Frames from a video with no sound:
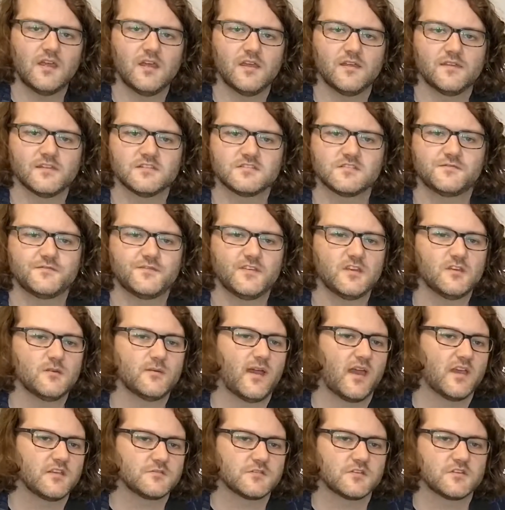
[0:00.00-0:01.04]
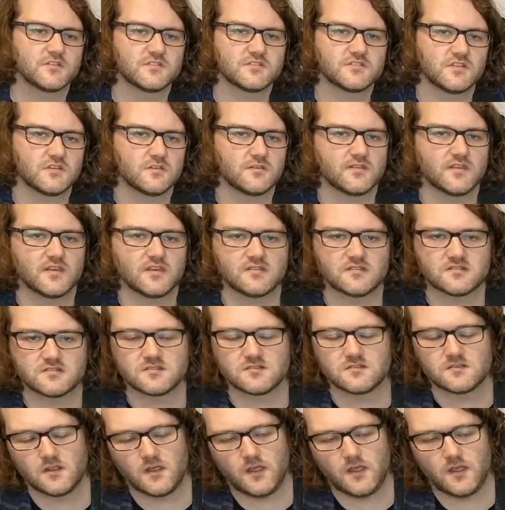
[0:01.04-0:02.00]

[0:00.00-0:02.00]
There's a few ways you could do this.